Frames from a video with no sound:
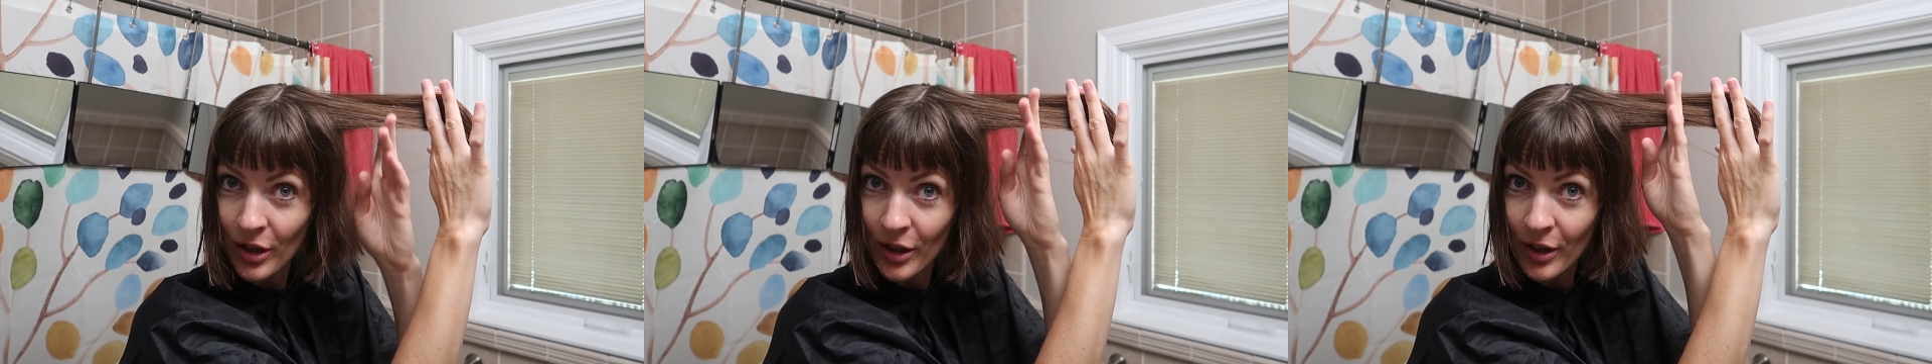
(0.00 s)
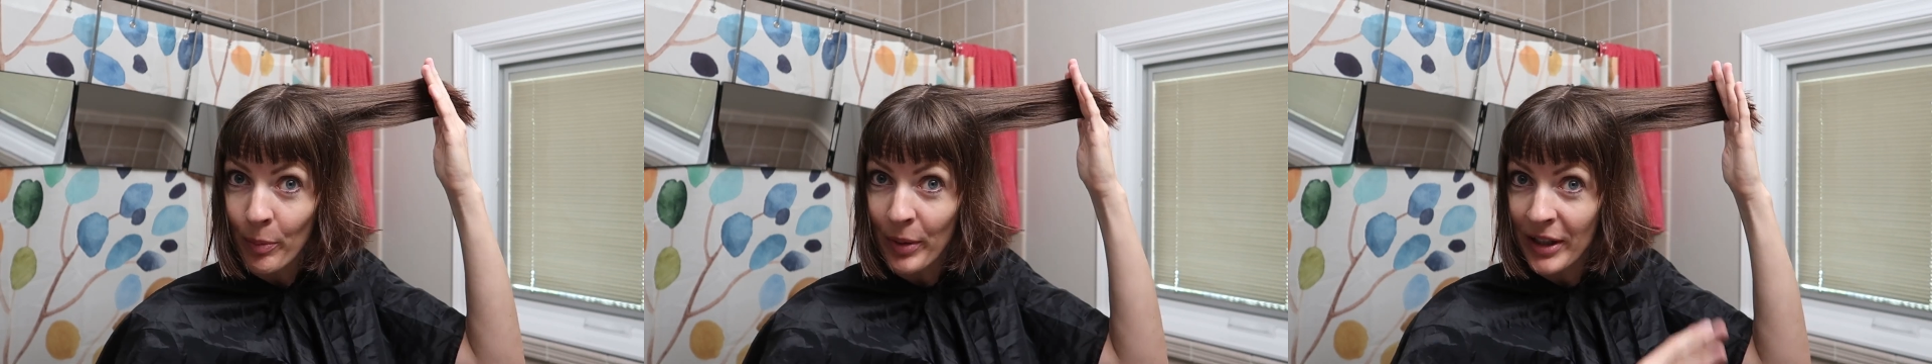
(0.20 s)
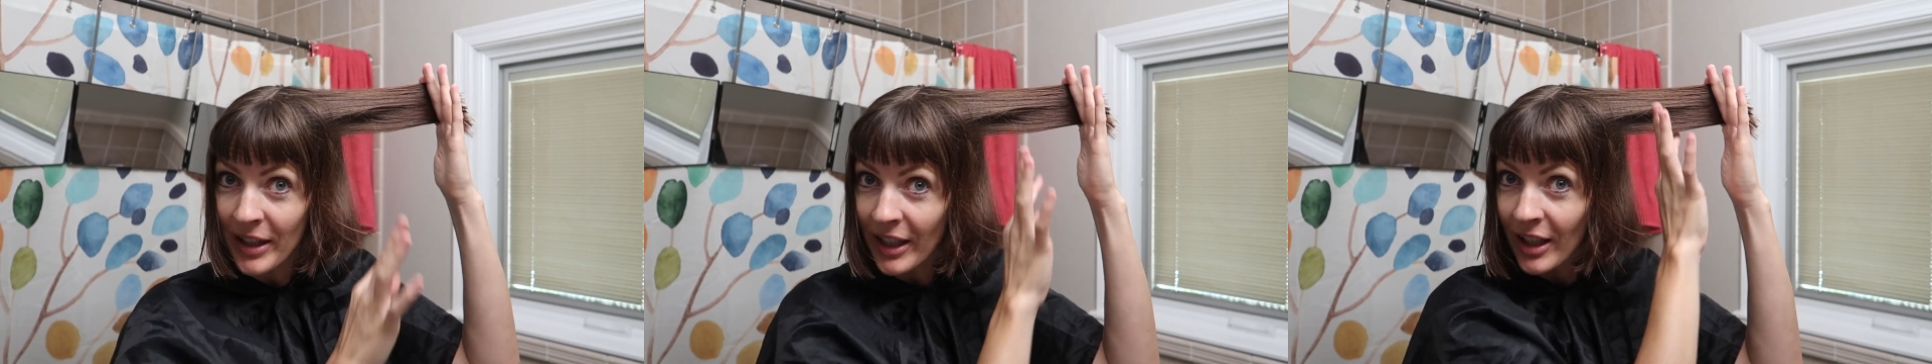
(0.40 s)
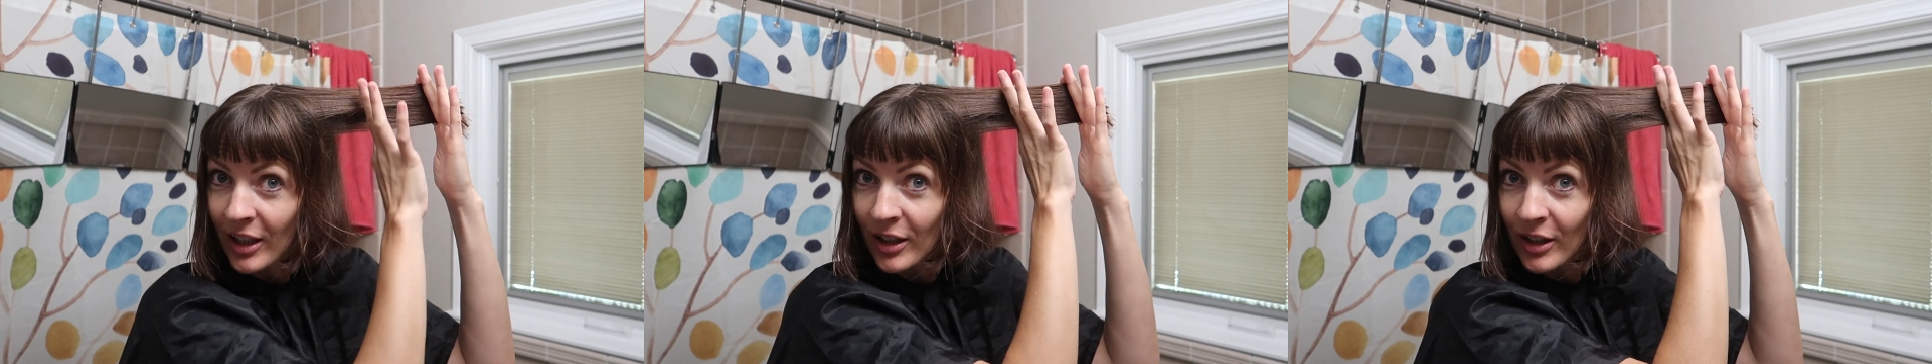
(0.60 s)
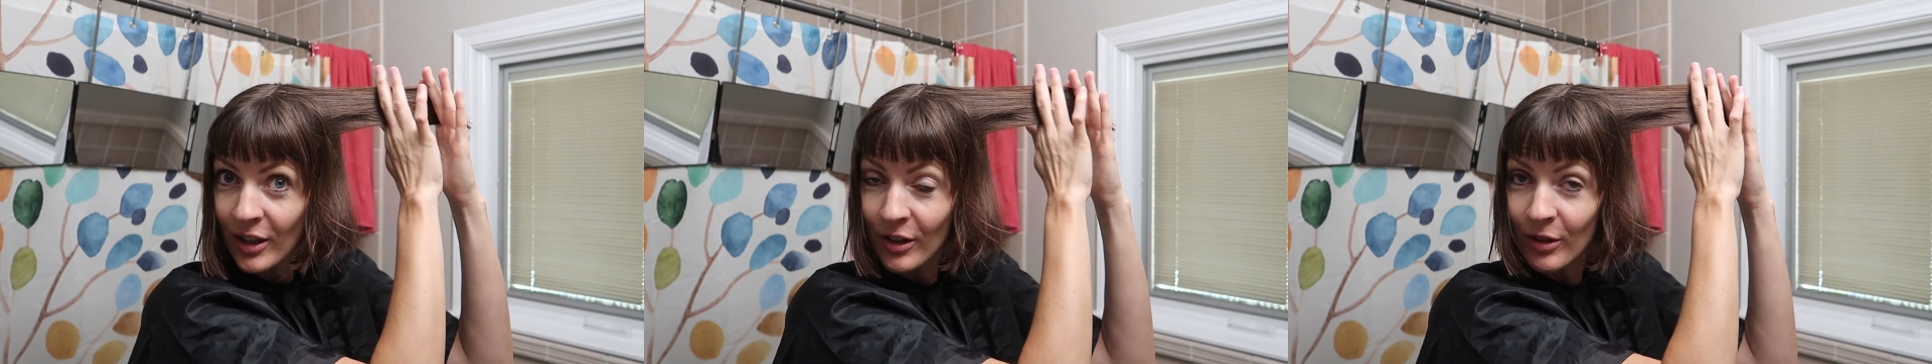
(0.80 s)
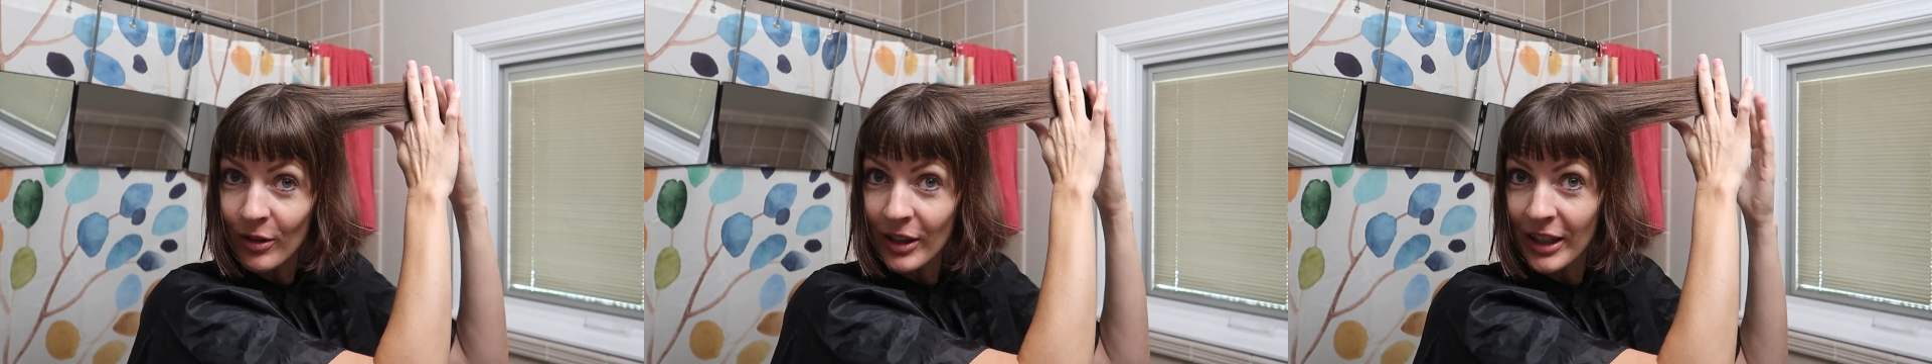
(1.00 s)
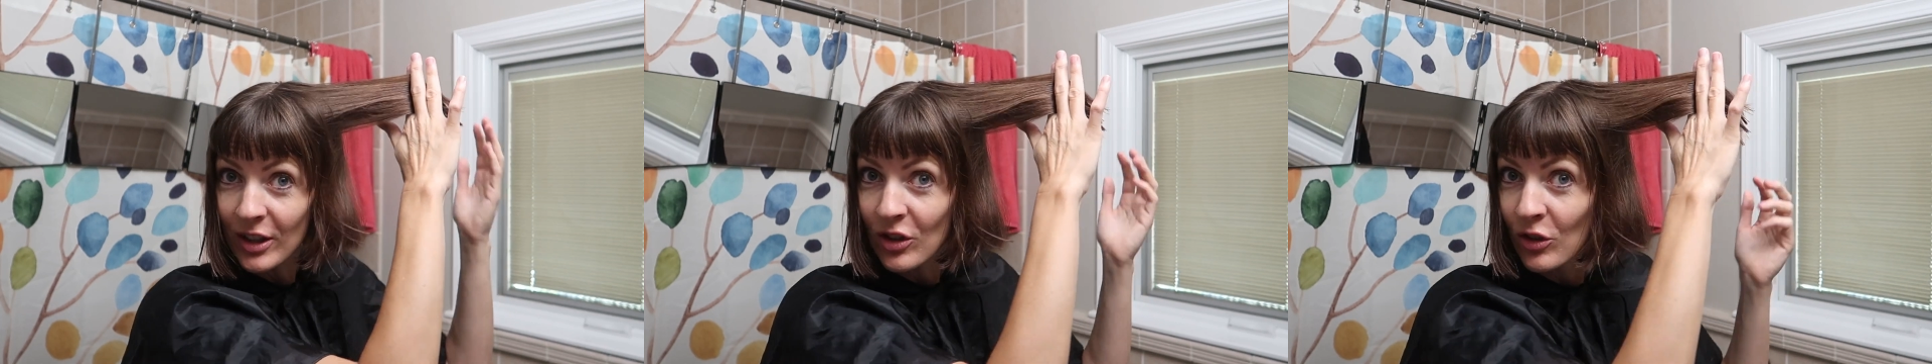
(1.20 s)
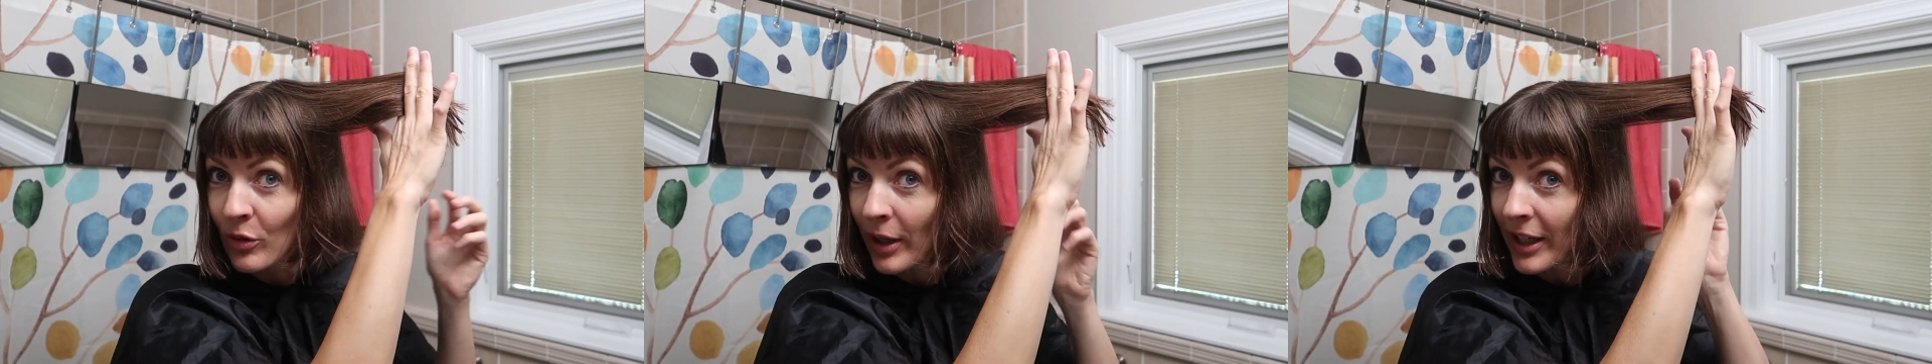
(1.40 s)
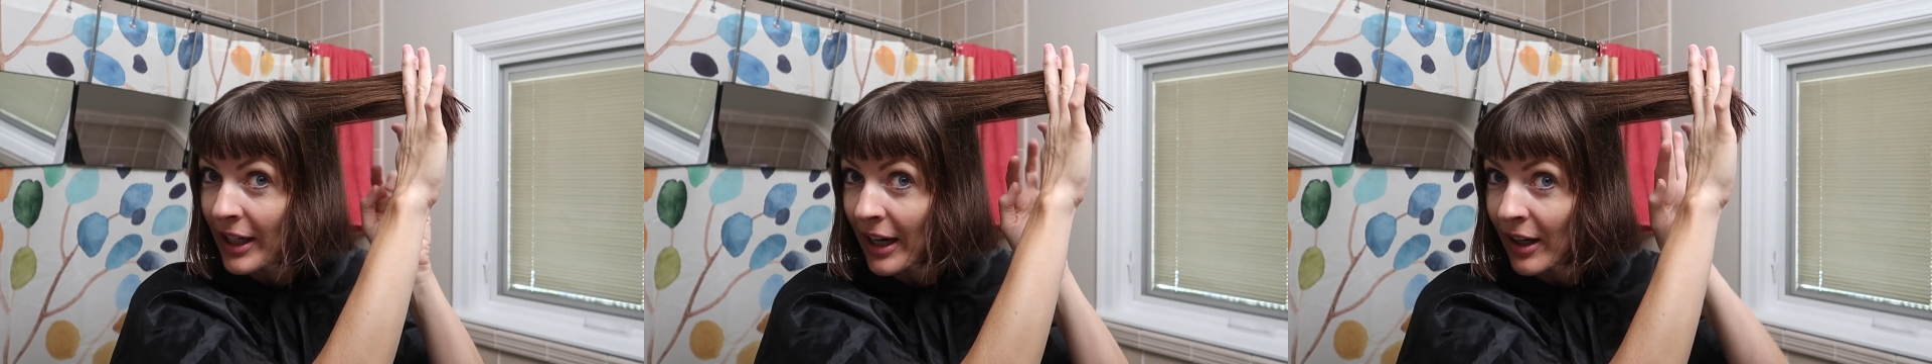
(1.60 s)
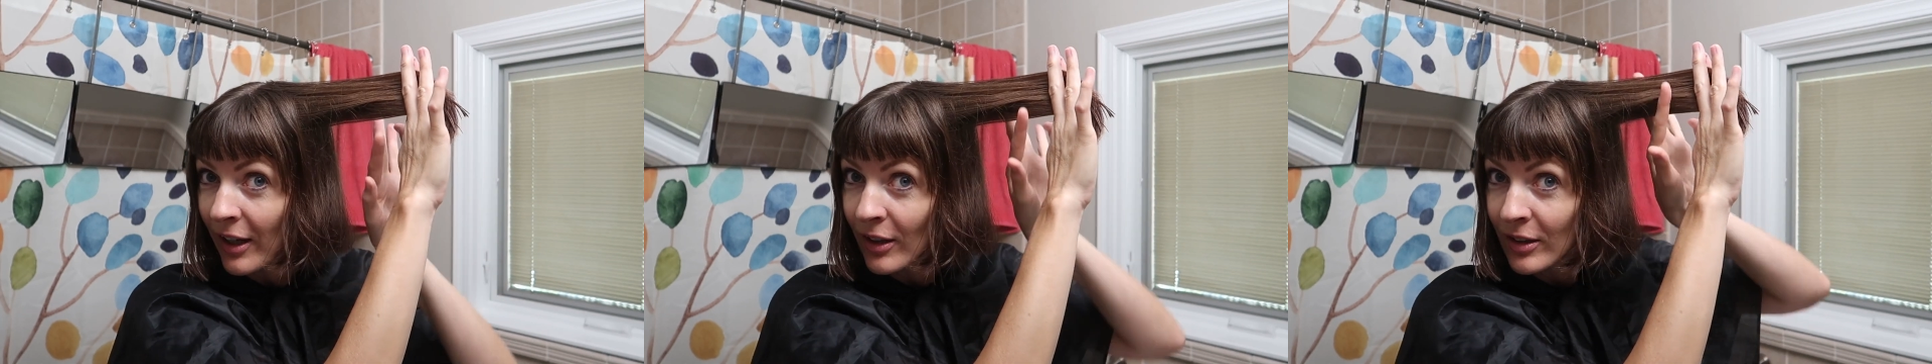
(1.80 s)
perpendicular or like straight
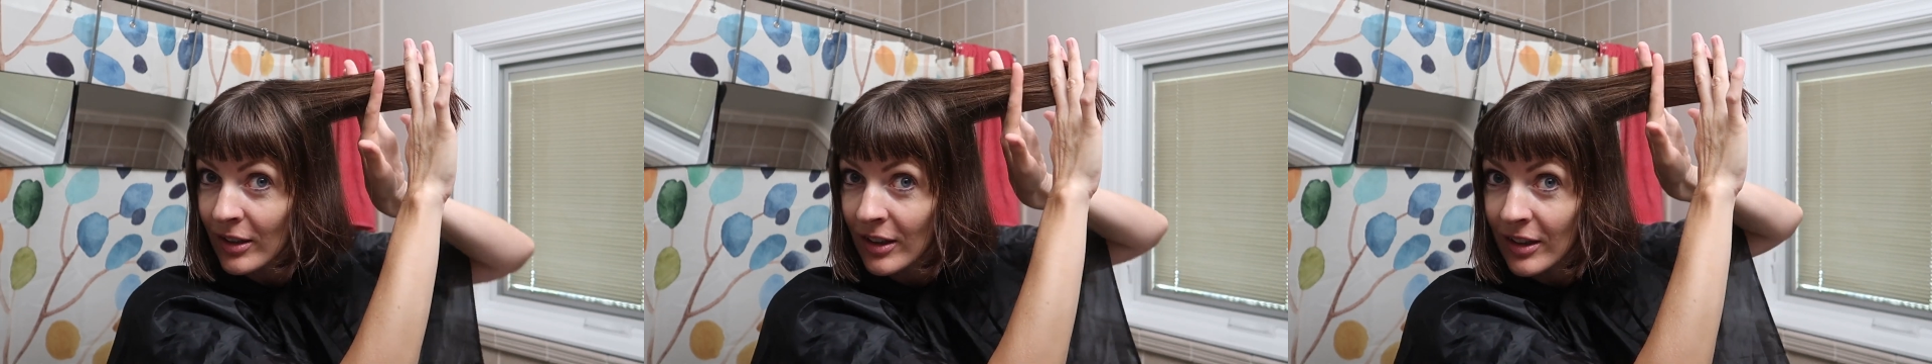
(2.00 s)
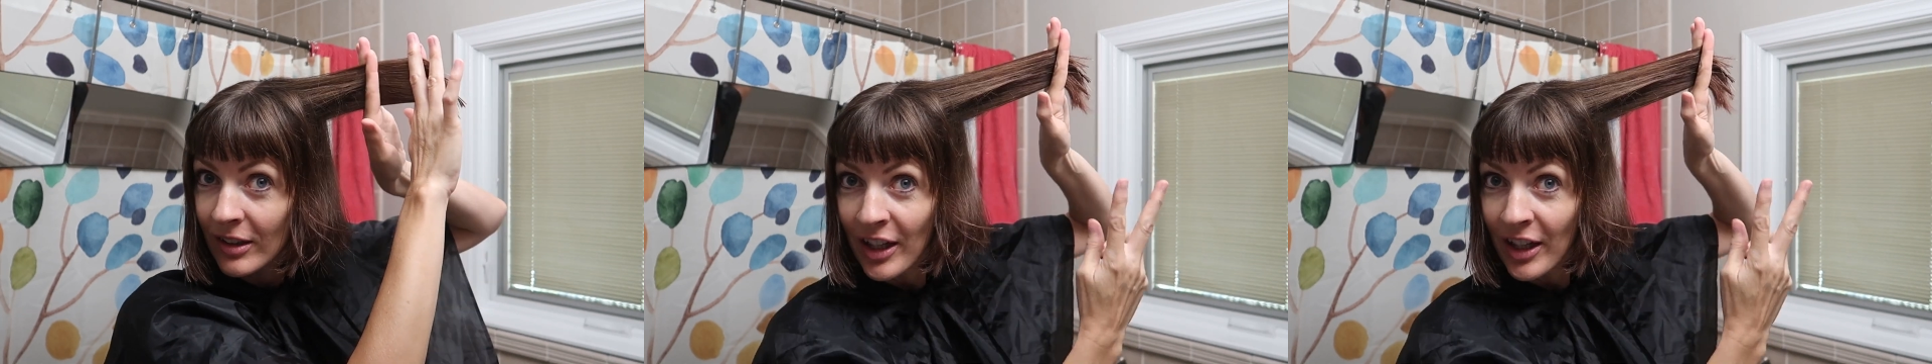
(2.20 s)
out.